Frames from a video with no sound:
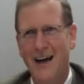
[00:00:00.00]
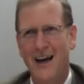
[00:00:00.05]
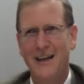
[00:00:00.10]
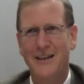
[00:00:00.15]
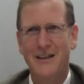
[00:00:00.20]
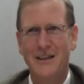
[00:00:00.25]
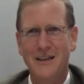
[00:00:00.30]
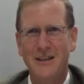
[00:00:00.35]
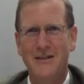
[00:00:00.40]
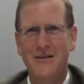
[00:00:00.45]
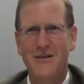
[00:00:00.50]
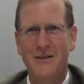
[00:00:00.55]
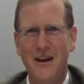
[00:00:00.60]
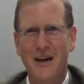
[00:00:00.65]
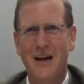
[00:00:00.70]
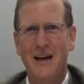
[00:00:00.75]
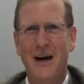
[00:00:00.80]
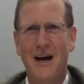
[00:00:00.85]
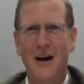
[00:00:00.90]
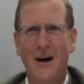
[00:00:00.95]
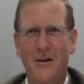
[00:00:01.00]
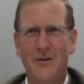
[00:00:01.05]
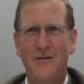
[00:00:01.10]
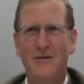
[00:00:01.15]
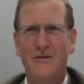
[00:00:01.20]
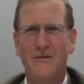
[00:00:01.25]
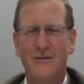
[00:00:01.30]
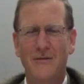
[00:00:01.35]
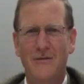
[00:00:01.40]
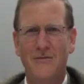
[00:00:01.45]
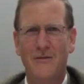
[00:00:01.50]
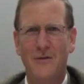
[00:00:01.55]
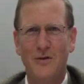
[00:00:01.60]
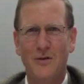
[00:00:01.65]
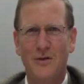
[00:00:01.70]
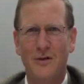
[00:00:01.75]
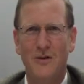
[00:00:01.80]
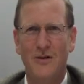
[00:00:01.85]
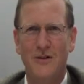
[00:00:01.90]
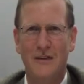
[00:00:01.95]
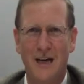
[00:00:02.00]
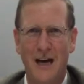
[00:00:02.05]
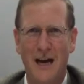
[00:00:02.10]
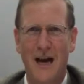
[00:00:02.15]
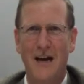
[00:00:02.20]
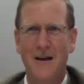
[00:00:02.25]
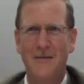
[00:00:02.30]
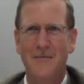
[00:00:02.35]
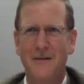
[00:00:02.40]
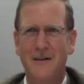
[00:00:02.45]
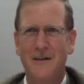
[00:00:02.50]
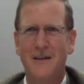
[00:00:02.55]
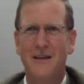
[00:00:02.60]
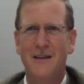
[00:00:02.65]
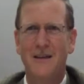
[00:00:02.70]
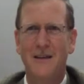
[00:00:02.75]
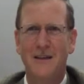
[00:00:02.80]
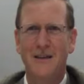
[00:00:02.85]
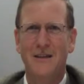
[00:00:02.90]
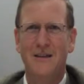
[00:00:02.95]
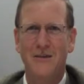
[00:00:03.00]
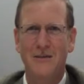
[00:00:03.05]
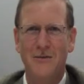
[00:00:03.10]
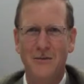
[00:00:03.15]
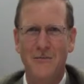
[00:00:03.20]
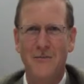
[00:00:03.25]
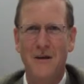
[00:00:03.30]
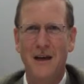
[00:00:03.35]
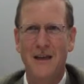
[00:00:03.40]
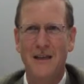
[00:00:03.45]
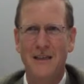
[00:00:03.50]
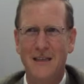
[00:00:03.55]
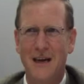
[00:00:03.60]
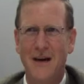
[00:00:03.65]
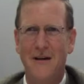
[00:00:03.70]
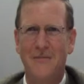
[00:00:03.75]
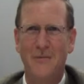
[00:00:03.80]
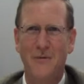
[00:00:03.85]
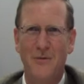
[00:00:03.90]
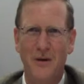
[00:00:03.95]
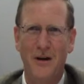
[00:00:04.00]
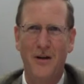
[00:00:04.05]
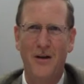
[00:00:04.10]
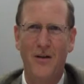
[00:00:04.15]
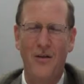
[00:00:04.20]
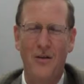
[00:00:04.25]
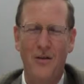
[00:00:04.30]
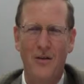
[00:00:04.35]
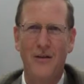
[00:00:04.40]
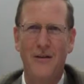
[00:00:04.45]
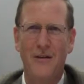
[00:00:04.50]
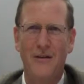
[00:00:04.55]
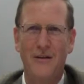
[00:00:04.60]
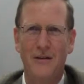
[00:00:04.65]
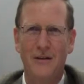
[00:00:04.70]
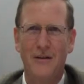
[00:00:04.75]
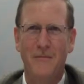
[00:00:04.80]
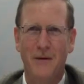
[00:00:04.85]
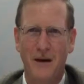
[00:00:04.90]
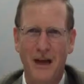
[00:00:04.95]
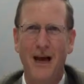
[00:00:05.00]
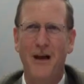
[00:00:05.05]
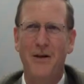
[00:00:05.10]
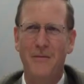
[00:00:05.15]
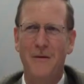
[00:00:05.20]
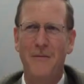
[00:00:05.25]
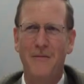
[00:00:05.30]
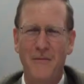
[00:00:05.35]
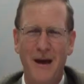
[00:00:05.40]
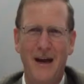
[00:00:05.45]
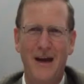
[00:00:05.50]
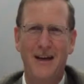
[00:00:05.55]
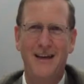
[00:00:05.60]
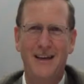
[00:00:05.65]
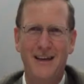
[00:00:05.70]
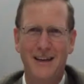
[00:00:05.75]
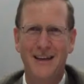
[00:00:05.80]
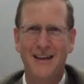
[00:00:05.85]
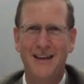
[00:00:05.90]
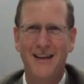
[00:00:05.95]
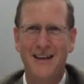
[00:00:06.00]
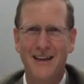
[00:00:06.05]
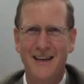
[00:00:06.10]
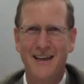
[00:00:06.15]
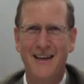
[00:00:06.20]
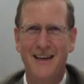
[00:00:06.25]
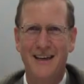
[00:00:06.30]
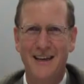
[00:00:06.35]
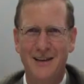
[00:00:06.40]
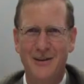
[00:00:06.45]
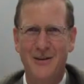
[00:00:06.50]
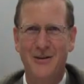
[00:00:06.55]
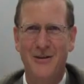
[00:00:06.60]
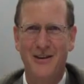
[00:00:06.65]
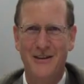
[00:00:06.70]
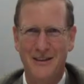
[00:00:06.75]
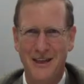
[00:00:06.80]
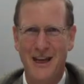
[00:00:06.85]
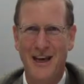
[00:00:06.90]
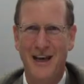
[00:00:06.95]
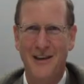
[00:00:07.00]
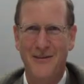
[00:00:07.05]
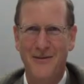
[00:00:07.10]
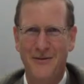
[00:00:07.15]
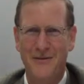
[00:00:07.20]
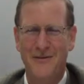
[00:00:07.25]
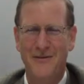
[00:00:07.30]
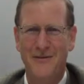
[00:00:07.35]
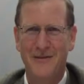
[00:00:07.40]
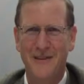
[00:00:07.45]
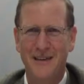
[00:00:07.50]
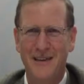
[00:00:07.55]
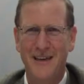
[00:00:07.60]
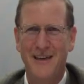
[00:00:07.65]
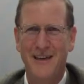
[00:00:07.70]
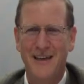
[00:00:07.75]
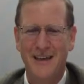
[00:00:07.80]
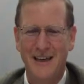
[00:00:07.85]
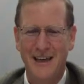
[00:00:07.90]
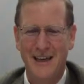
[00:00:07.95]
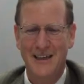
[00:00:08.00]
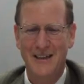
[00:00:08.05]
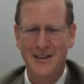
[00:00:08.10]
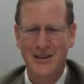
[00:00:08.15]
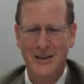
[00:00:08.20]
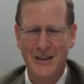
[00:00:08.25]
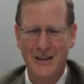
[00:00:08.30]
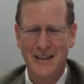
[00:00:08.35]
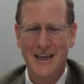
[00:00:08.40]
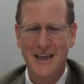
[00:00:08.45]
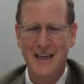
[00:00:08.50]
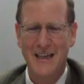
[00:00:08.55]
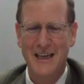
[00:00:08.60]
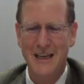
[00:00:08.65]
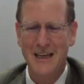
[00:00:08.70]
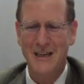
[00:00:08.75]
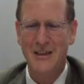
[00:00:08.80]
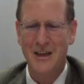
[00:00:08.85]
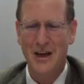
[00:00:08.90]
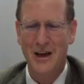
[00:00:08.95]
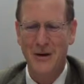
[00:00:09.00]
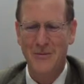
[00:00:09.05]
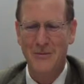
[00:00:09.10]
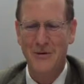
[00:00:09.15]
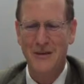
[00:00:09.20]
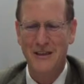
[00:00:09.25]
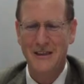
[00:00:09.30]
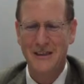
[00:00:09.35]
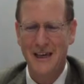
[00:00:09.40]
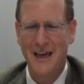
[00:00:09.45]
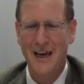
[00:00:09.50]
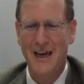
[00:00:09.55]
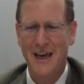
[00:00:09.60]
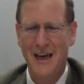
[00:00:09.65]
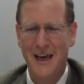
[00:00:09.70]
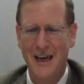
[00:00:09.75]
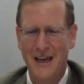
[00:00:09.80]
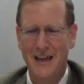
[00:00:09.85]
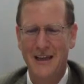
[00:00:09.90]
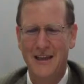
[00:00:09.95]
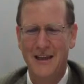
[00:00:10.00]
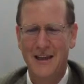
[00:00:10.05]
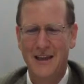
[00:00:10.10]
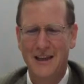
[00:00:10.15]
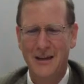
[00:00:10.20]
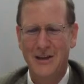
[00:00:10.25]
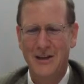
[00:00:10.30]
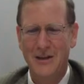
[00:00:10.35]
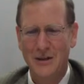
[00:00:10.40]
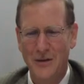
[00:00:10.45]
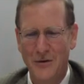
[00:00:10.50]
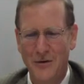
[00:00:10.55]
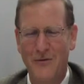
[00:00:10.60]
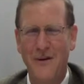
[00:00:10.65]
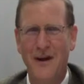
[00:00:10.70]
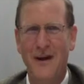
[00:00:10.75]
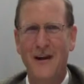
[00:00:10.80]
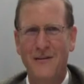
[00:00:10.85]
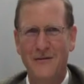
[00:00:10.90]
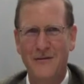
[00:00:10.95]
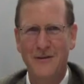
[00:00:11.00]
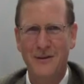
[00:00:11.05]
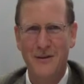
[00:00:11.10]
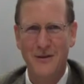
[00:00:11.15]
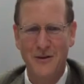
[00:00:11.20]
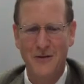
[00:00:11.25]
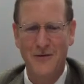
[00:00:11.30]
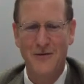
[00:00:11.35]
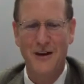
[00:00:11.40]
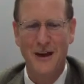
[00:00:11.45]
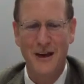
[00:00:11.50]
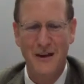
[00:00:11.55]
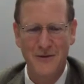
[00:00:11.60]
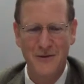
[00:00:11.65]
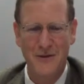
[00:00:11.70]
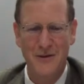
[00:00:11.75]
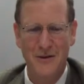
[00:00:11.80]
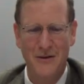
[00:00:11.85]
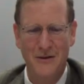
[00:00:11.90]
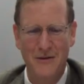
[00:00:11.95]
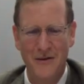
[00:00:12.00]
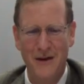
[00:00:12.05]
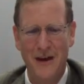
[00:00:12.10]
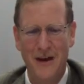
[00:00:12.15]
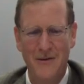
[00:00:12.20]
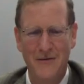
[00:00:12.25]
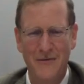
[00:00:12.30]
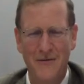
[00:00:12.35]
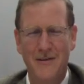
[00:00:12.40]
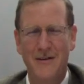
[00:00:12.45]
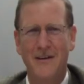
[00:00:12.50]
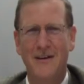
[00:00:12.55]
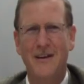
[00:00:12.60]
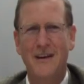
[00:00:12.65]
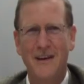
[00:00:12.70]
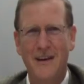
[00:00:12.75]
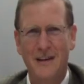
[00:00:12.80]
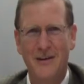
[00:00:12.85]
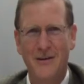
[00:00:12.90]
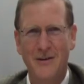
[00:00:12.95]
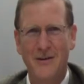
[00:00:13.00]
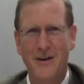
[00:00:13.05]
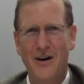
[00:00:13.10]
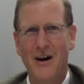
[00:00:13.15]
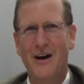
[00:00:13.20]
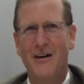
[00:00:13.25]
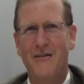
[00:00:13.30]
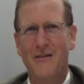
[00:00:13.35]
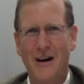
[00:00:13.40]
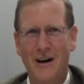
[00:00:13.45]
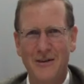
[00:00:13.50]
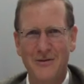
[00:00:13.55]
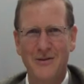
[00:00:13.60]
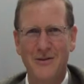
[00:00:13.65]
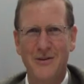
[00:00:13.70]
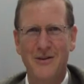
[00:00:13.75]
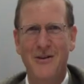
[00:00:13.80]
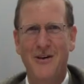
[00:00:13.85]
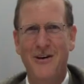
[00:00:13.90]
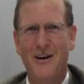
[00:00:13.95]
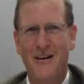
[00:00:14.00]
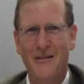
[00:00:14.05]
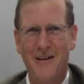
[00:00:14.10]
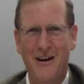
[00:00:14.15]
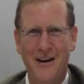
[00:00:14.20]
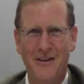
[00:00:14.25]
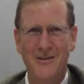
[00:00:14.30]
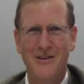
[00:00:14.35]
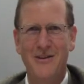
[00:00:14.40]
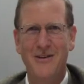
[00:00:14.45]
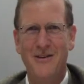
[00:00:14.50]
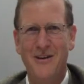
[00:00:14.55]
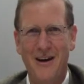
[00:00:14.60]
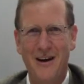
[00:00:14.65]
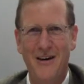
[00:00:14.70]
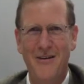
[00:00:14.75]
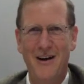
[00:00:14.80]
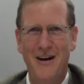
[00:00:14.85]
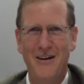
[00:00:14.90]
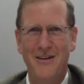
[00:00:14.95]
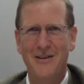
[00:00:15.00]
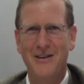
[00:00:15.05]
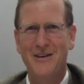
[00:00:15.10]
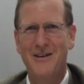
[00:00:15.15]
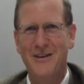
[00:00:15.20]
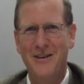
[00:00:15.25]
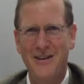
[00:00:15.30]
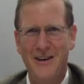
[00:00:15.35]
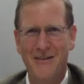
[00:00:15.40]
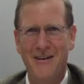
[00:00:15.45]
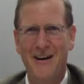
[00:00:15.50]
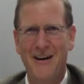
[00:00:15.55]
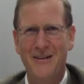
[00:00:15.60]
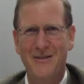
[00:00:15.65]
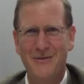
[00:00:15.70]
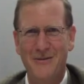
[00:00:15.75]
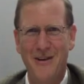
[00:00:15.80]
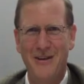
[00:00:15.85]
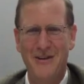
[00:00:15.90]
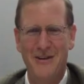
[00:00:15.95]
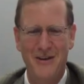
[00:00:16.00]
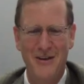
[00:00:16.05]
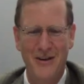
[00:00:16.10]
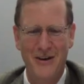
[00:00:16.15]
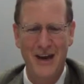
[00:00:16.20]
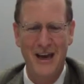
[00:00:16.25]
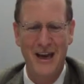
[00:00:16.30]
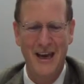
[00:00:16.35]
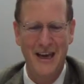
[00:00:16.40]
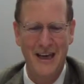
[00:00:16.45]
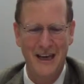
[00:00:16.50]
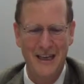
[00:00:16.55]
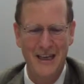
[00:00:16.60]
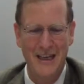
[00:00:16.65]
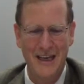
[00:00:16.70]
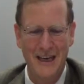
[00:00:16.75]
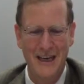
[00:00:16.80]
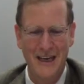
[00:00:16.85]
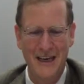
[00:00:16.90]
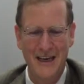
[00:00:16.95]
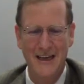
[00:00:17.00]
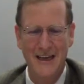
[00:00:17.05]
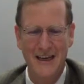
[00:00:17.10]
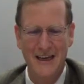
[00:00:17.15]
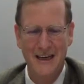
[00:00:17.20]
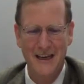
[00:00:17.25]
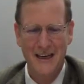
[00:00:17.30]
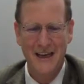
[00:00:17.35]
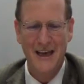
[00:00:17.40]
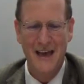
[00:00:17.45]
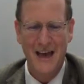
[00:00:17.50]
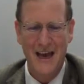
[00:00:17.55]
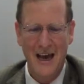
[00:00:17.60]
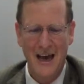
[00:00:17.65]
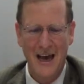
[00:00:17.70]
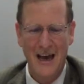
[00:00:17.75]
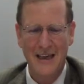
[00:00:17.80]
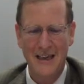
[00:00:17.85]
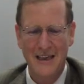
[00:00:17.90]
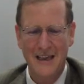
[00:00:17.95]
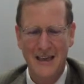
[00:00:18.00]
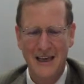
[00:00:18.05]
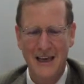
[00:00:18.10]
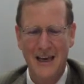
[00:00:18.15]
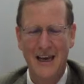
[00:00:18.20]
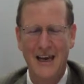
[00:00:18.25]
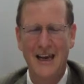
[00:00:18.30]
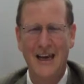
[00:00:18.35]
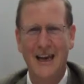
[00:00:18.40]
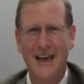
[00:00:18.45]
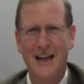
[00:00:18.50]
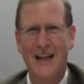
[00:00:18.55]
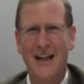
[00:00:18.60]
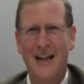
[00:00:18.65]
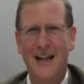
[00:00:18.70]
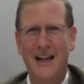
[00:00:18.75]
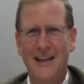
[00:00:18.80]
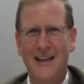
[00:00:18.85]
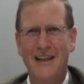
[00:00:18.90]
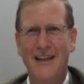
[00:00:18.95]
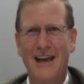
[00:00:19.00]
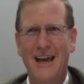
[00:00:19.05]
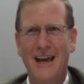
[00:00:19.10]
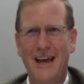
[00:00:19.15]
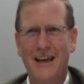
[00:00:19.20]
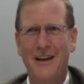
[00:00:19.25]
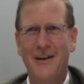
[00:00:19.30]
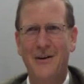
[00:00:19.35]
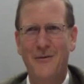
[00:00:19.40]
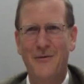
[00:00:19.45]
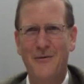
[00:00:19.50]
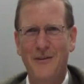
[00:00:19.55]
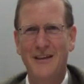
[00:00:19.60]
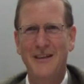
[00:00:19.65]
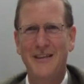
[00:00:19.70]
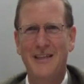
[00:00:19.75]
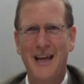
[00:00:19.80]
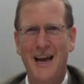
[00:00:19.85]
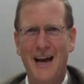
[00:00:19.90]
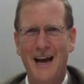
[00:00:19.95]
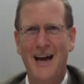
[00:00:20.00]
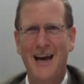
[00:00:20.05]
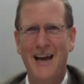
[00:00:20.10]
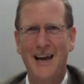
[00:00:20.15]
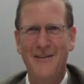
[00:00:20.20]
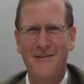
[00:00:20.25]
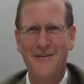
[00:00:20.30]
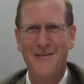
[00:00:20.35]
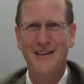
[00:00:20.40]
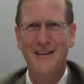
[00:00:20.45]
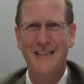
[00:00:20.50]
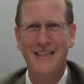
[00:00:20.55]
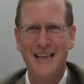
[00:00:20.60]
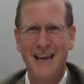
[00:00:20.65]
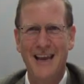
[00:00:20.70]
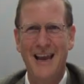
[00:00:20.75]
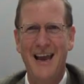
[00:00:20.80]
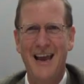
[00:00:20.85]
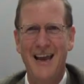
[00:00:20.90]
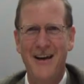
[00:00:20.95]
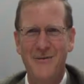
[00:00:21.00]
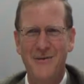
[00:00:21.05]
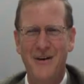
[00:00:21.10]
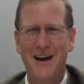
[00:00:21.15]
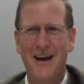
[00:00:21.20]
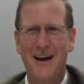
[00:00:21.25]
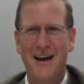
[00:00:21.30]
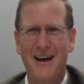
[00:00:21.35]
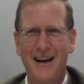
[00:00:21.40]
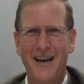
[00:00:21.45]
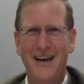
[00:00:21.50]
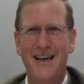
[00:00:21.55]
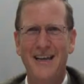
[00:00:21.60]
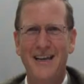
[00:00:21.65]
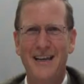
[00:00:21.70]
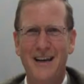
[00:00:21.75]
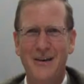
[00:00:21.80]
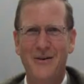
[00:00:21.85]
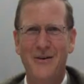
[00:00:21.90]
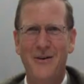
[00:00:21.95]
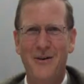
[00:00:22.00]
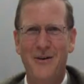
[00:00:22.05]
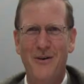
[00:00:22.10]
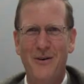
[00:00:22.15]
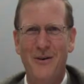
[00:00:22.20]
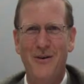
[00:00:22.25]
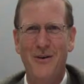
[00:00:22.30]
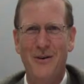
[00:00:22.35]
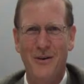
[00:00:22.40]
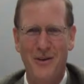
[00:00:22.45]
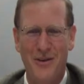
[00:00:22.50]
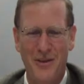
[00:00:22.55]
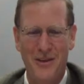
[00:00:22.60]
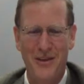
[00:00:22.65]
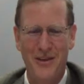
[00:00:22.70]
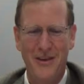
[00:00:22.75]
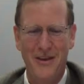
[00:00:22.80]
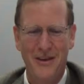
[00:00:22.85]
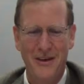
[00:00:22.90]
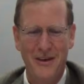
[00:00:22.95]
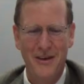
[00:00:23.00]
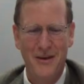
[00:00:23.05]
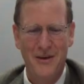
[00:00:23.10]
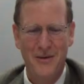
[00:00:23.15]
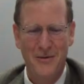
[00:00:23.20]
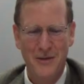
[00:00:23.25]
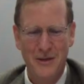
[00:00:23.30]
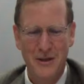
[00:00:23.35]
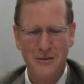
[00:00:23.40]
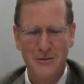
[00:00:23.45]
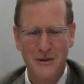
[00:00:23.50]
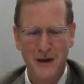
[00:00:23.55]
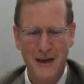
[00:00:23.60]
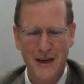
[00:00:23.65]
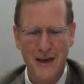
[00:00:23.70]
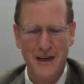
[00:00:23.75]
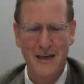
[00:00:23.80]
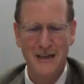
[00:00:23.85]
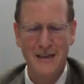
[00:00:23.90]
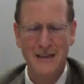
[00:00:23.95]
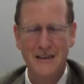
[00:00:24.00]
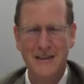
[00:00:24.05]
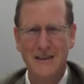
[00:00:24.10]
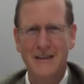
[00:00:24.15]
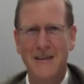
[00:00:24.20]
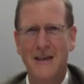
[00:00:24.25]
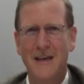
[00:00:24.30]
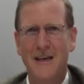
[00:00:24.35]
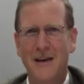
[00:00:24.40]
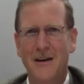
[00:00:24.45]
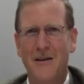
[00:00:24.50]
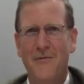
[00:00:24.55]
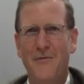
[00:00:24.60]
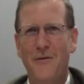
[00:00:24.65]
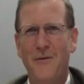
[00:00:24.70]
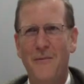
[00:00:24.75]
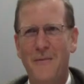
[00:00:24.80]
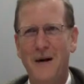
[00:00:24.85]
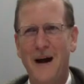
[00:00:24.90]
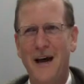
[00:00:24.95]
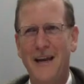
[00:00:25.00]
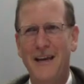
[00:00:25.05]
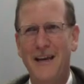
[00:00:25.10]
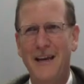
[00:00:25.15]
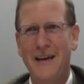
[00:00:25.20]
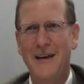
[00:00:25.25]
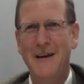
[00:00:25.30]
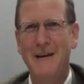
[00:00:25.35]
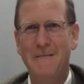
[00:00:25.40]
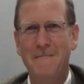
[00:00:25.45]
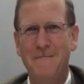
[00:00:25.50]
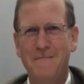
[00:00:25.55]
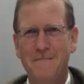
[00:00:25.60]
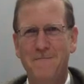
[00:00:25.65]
I just going out for short time to make some wealth but I'll be back in a Torah's life. So he said, King Solomon said, Sovev, Sovev, Sovev. You go around, you go around, you go around, you go around with no ending until the end of his life he stay where in the north which means for money